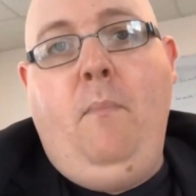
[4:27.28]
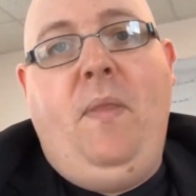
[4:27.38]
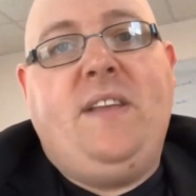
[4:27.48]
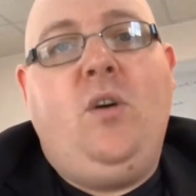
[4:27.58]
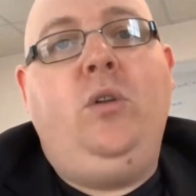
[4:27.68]

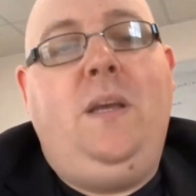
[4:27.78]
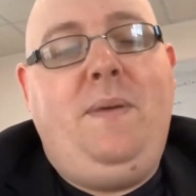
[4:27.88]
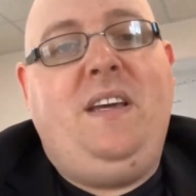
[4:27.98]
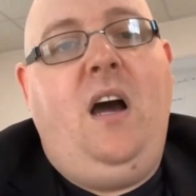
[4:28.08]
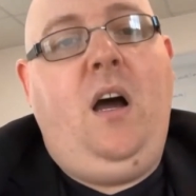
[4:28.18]
But that's only
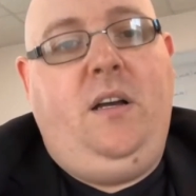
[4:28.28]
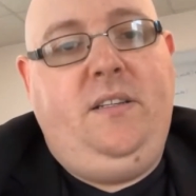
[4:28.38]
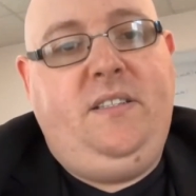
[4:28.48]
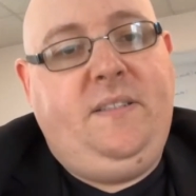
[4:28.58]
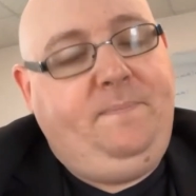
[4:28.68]

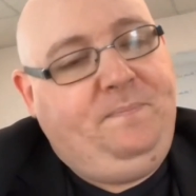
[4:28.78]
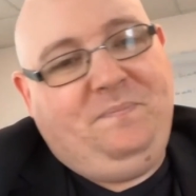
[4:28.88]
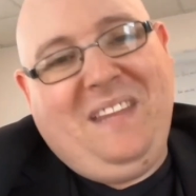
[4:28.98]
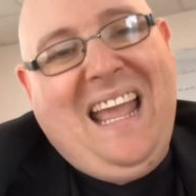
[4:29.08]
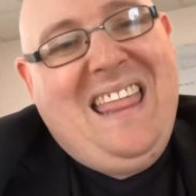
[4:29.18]
because
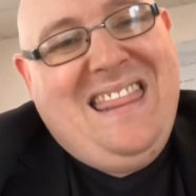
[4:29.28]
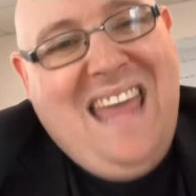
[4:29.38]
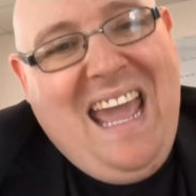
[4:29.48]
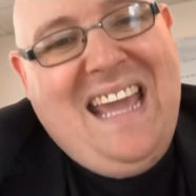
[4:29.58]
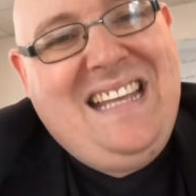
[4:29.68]

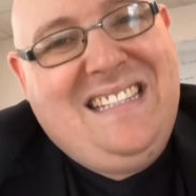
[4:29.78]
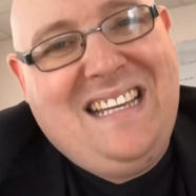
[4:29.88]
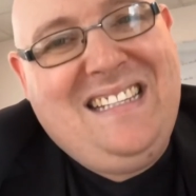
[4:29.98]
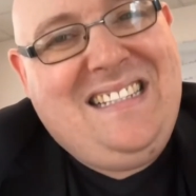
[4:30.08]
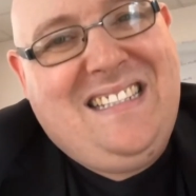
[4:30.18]
they
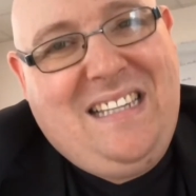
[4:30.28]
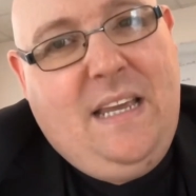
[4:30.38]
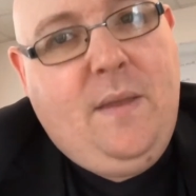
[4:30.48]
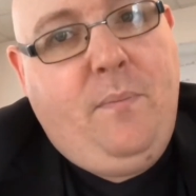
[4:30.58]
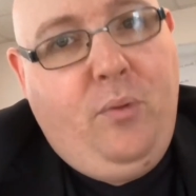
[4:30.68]
didn't
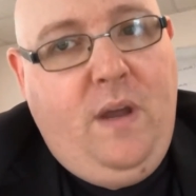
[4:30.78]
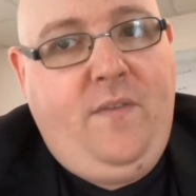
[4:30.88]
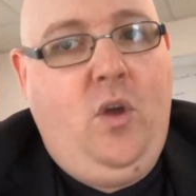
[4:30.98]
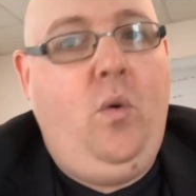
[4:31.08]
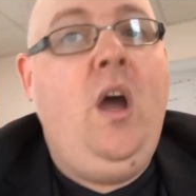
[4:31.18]
see the
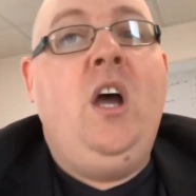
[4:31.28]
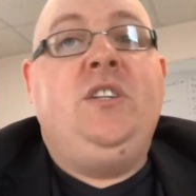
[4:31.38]
preview.